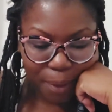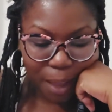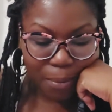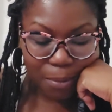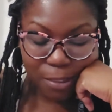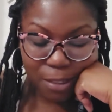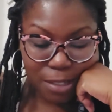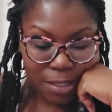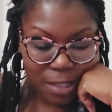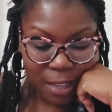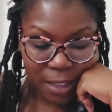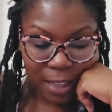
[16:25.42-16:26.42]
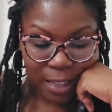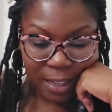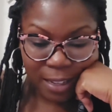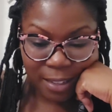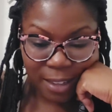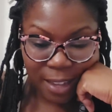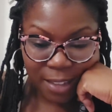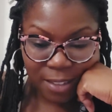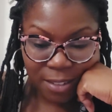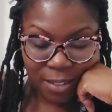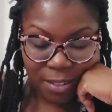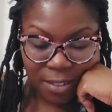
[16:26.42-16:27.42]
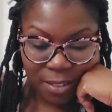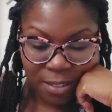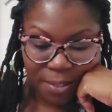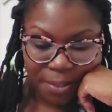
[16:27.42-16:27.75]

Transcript: I'm just going to say it like it is, Cancers.